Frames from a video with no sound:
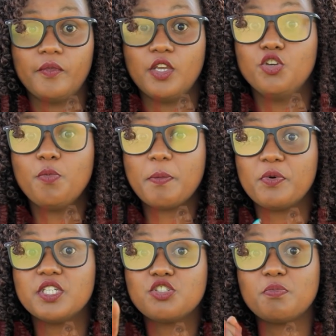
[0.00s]
You
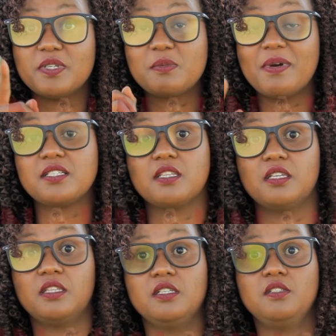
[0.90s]
people need to be smarter
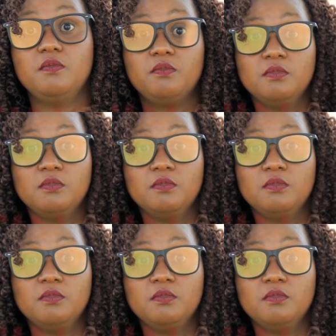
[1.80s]
than this.